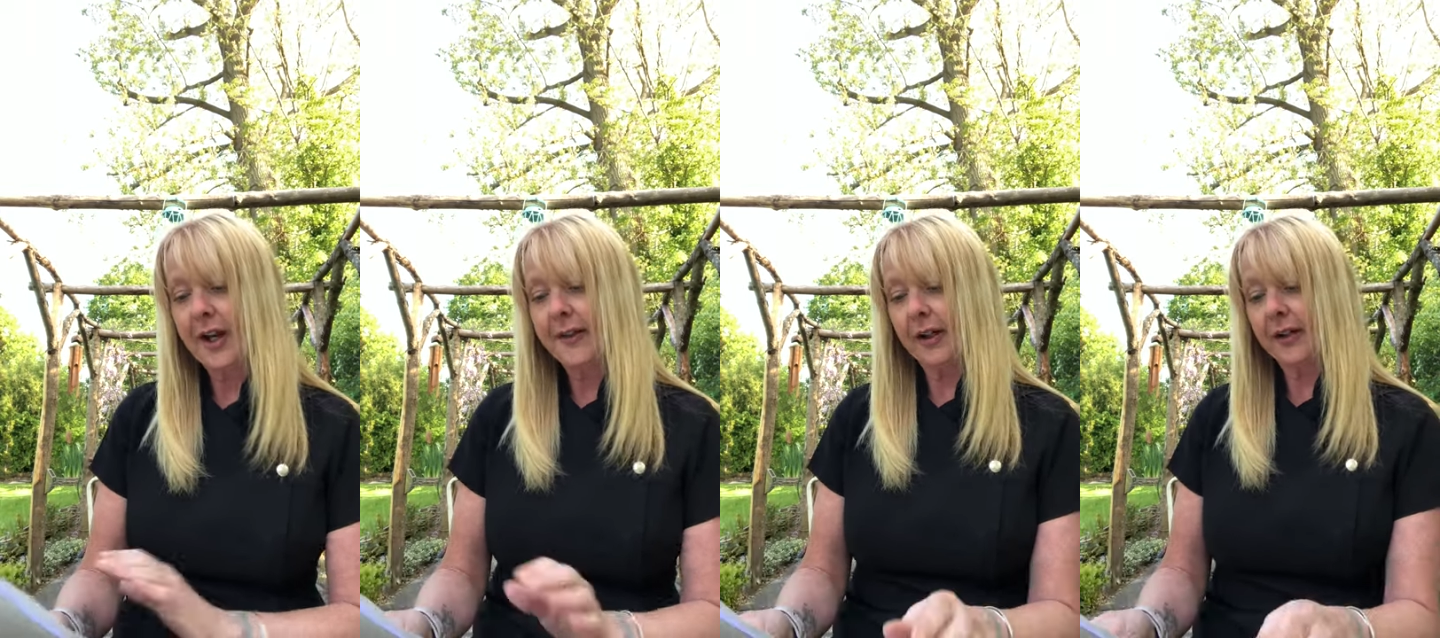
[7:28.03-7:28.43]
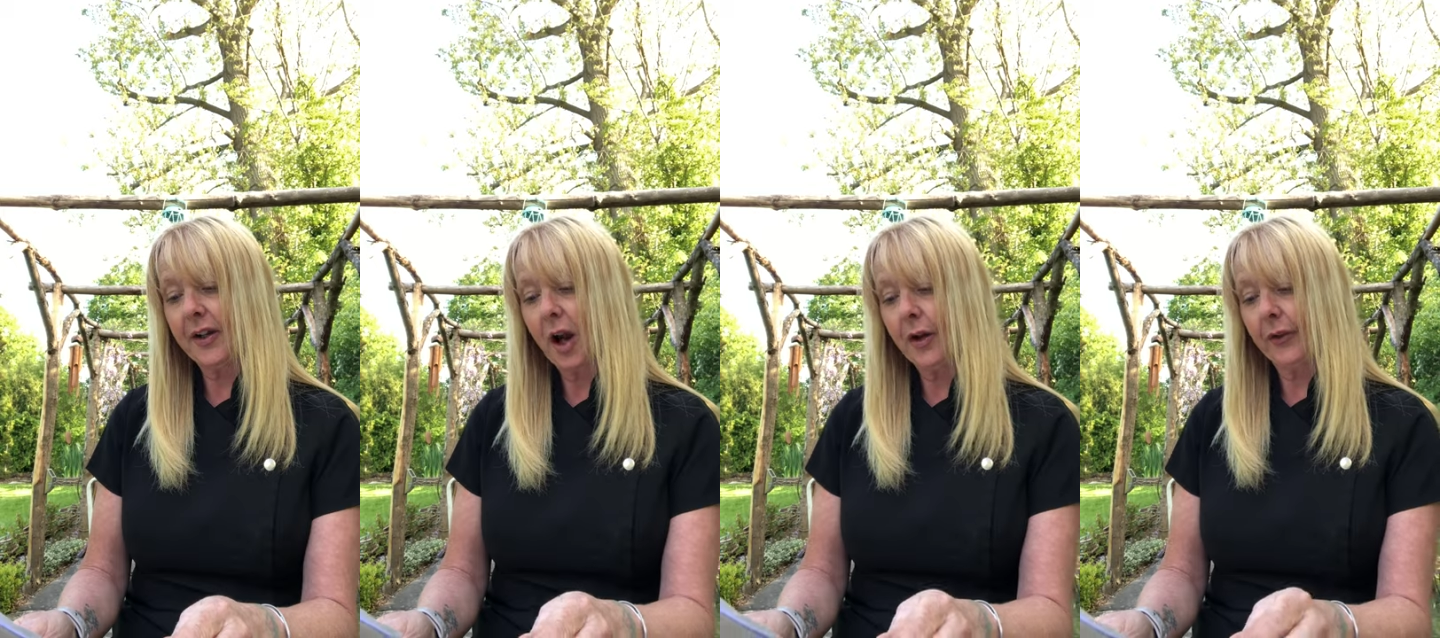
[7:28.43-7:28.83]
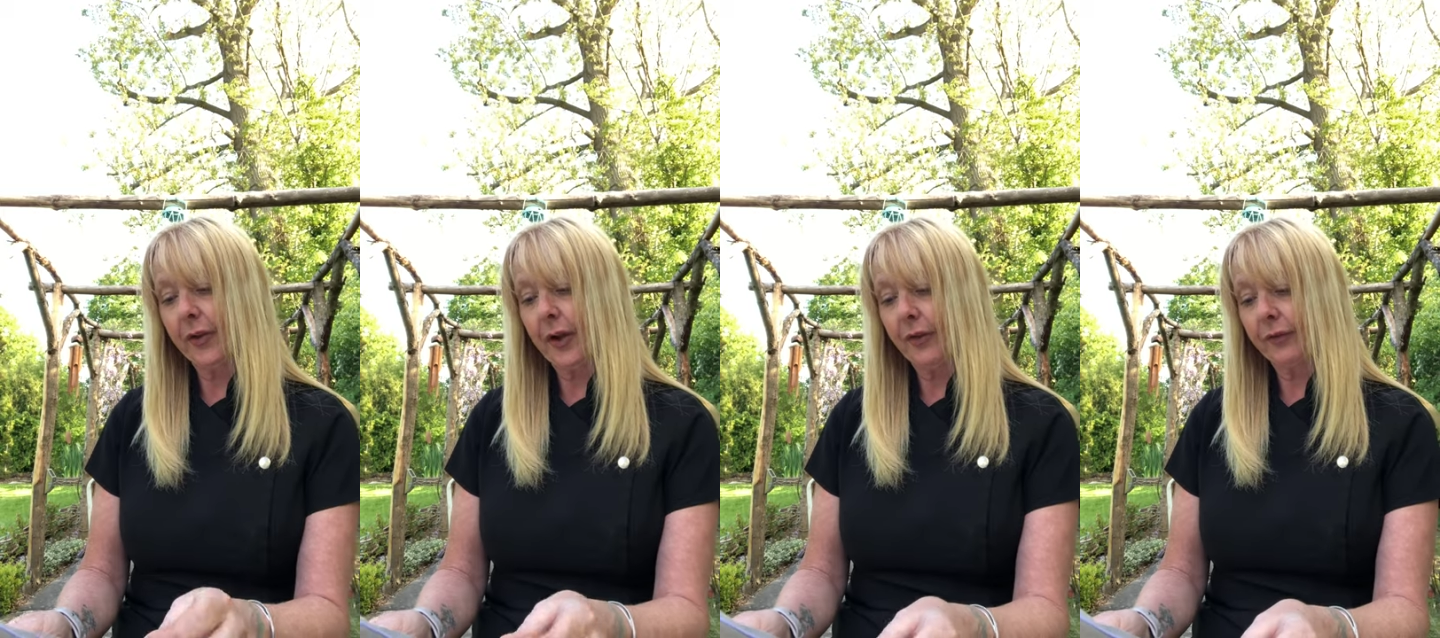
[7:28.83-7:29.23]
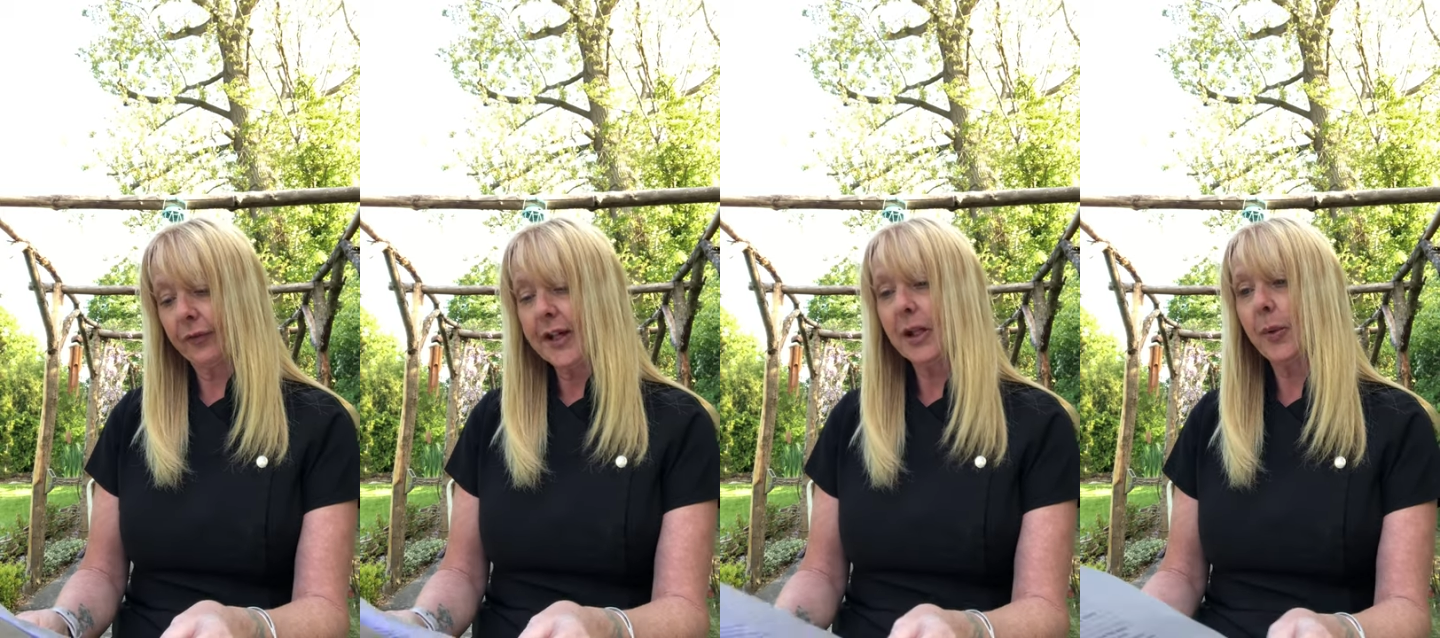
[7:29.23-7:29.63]
that could answer
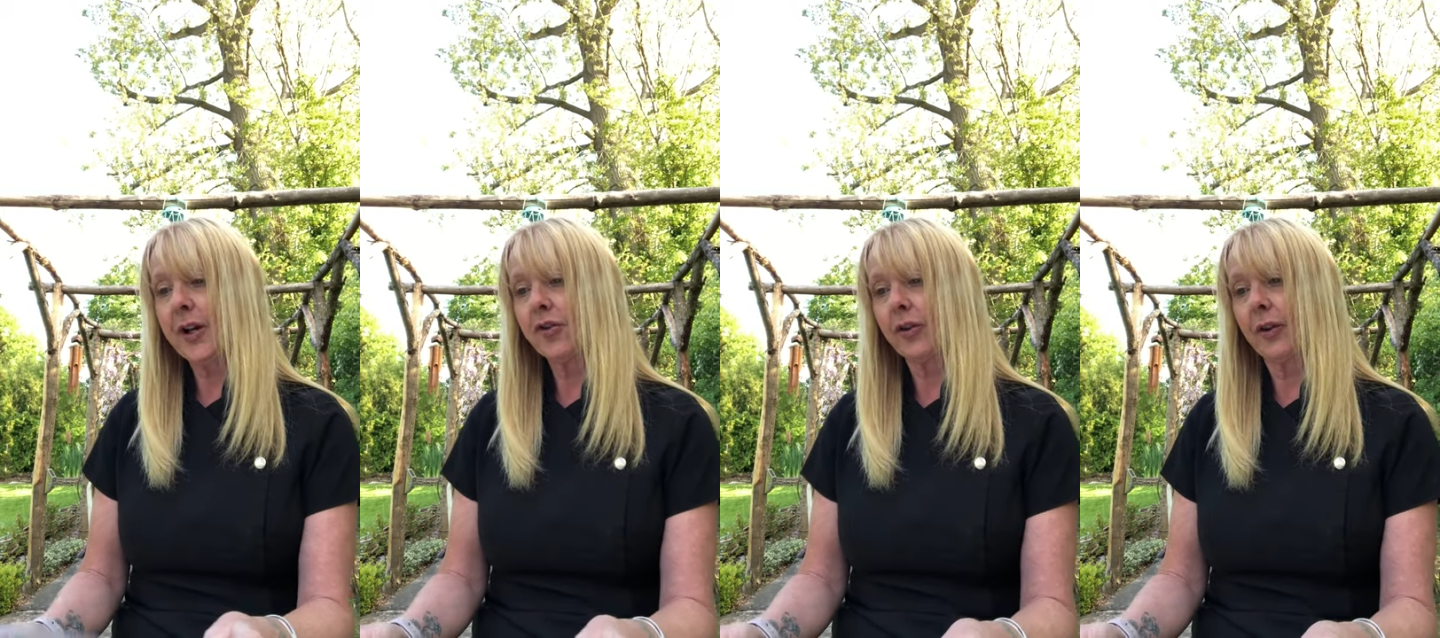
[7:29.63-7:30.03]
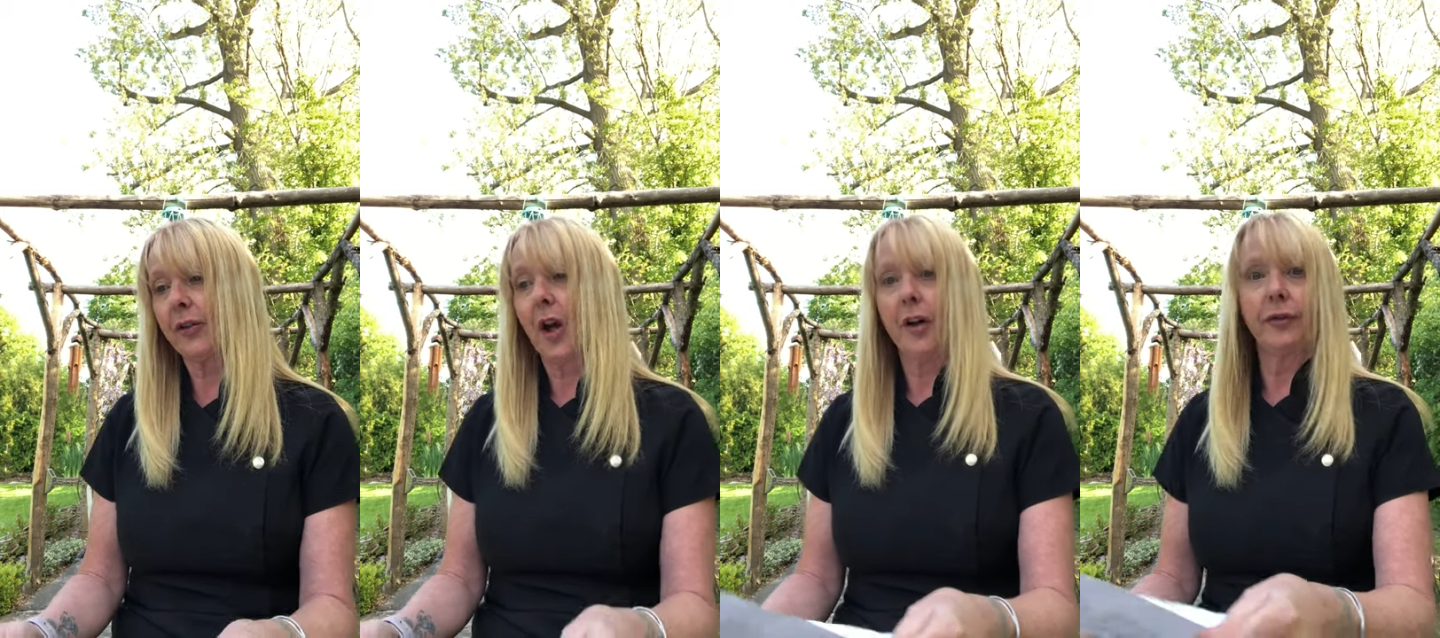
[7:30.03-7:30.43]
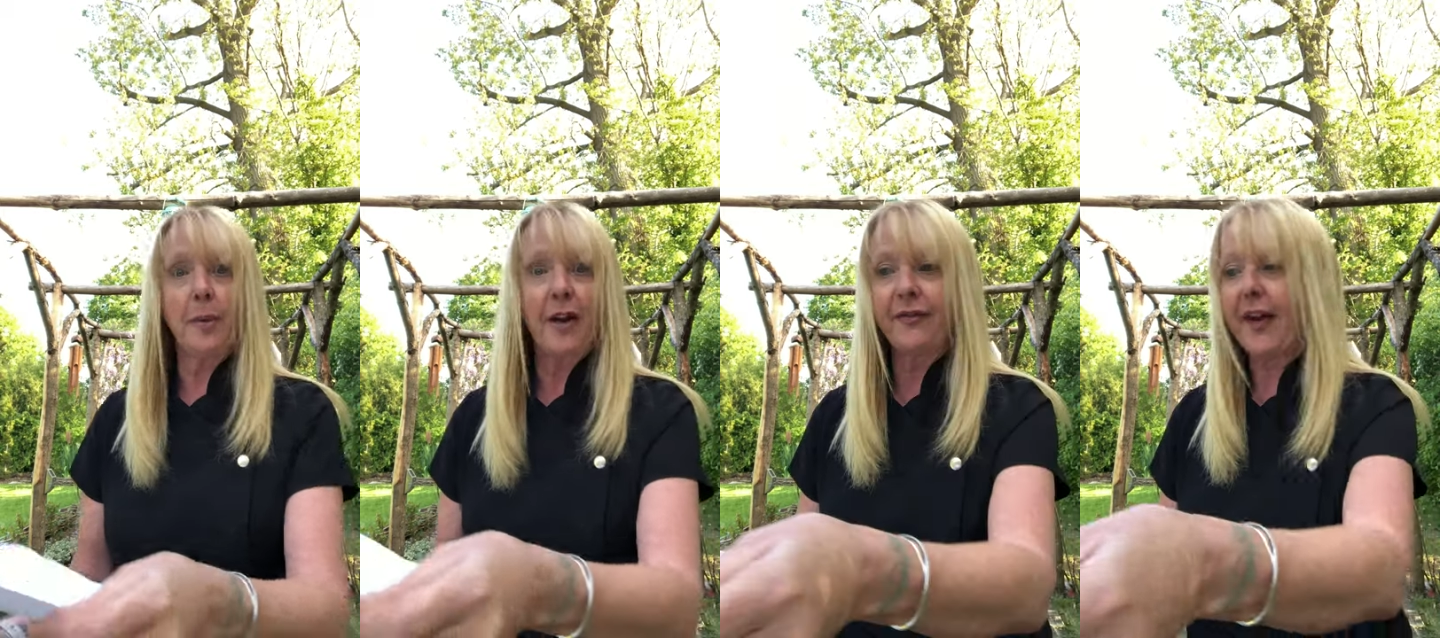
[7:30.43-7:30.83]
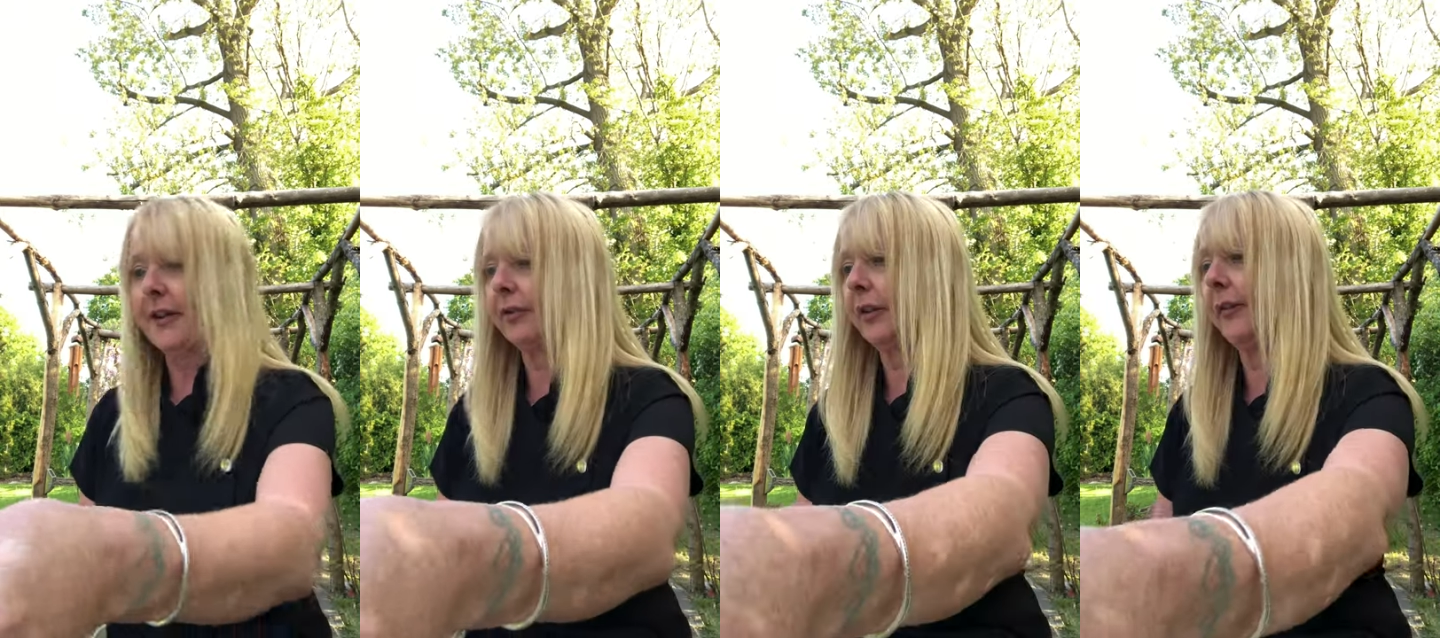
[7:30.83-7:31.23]
three questions from her
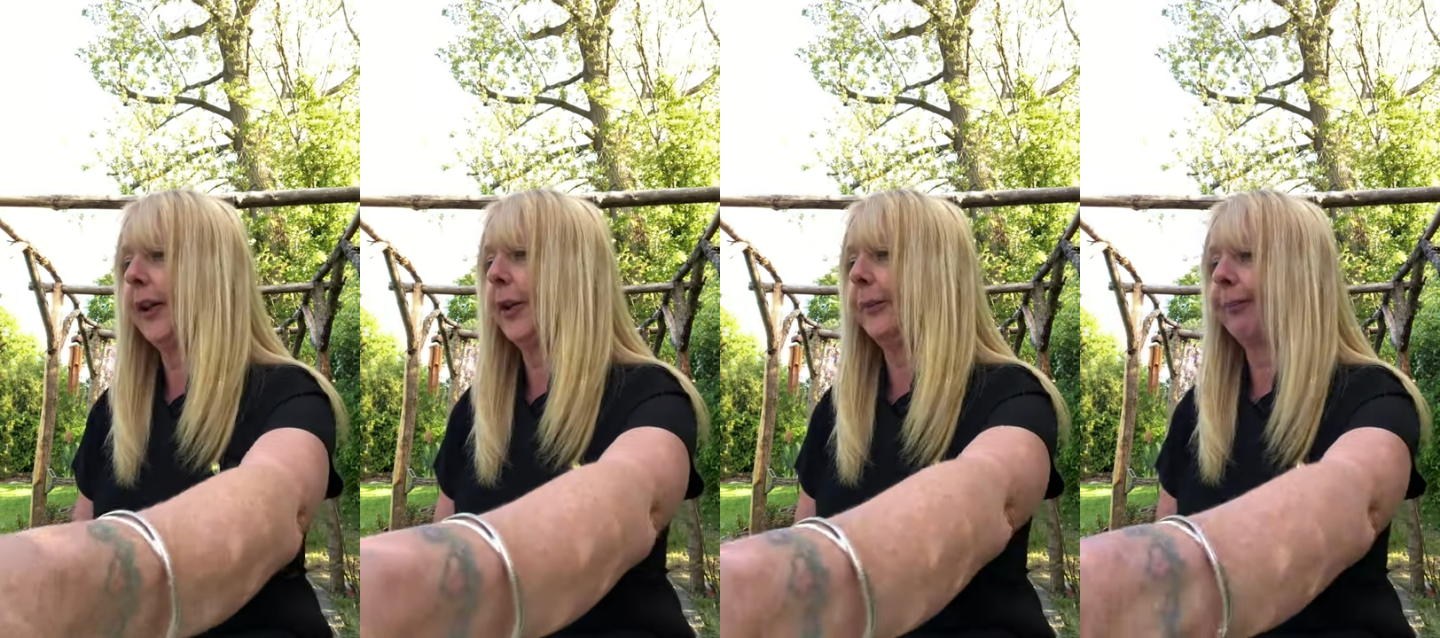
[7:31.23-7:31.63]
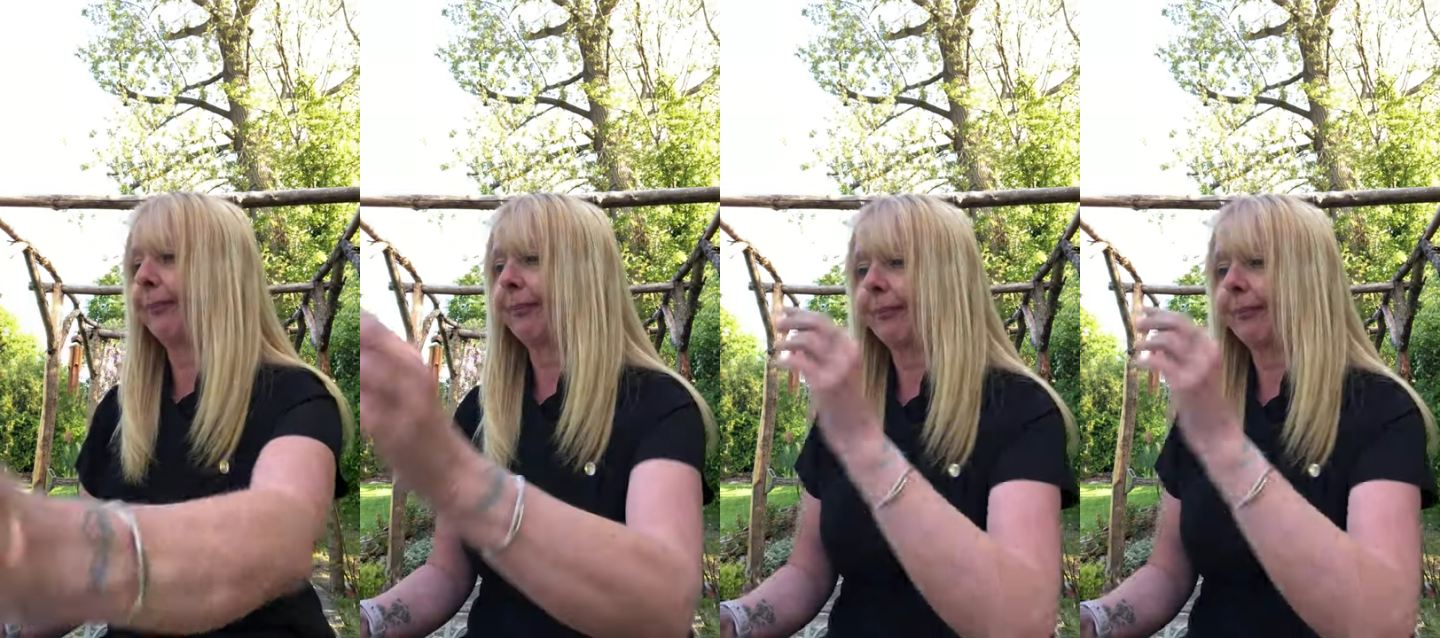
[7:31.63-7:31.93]
favourite film.